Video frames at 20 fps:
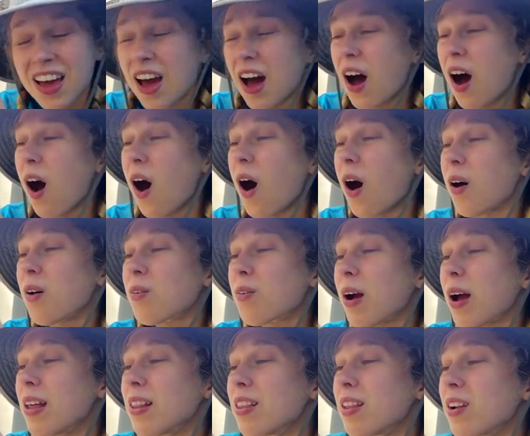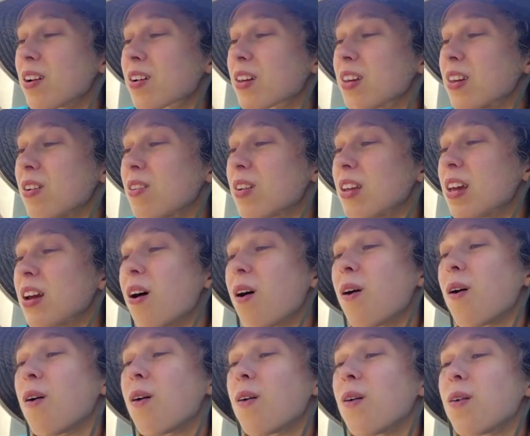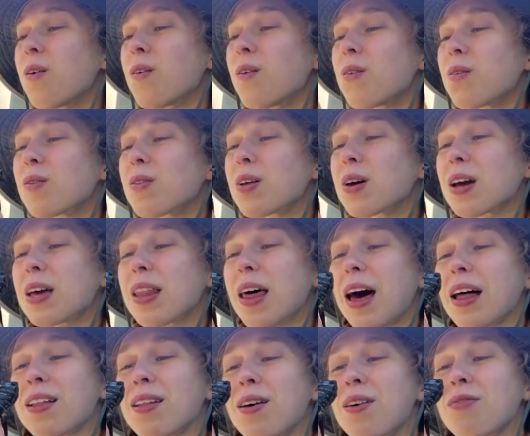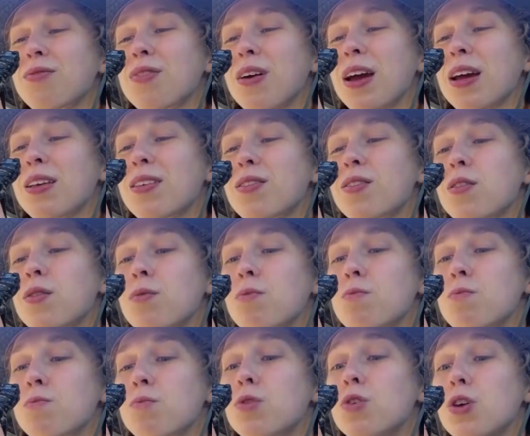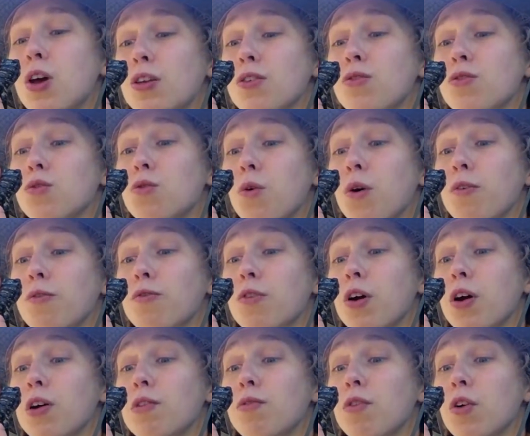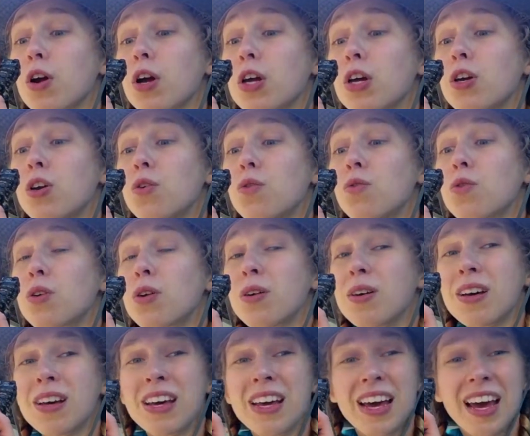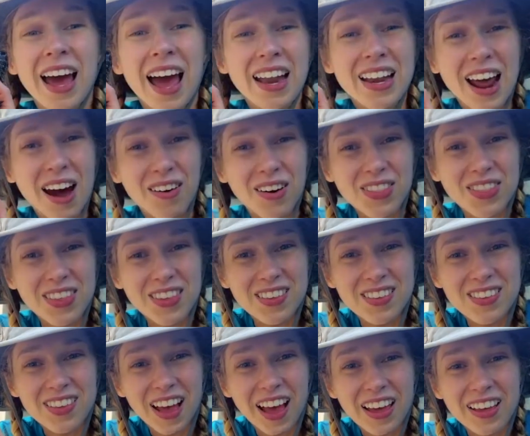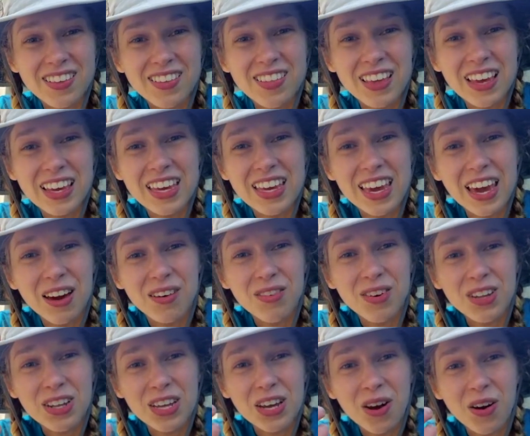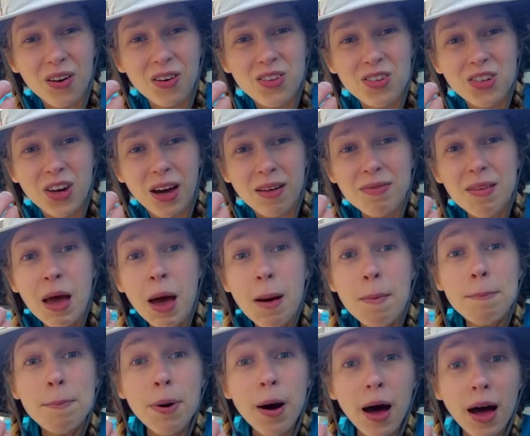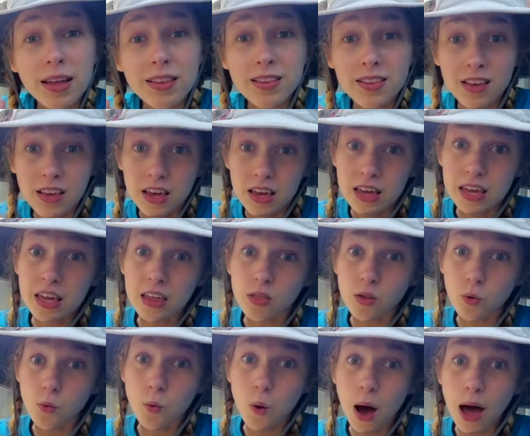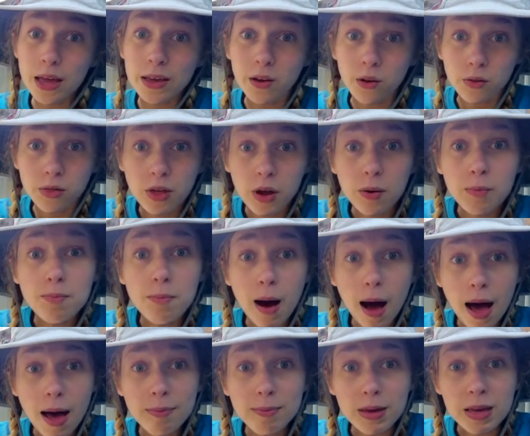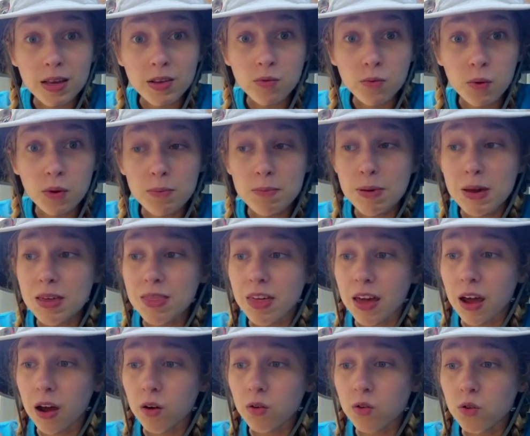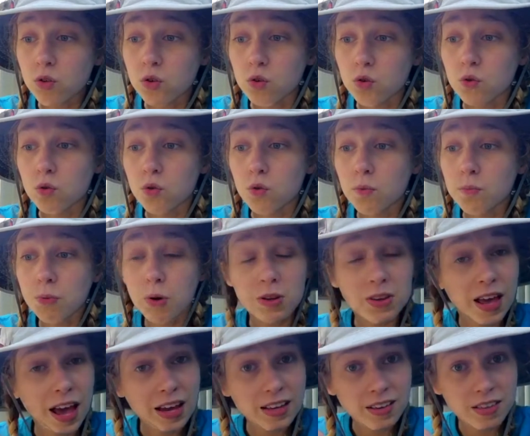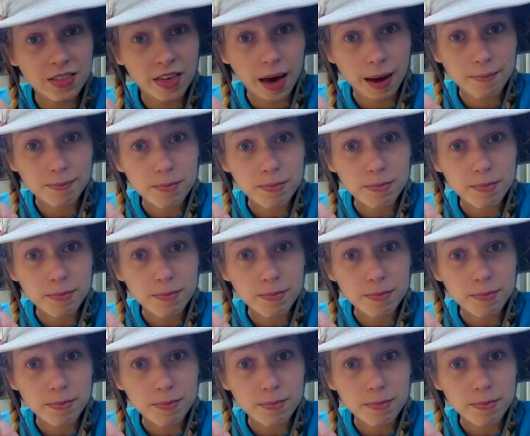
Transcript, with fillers: All right, little cutie. Oh, look at that little face. Yes, you are very, very cute. Now, at this size, they can't really hurt you. But in the wild, their mommies would be there to protect them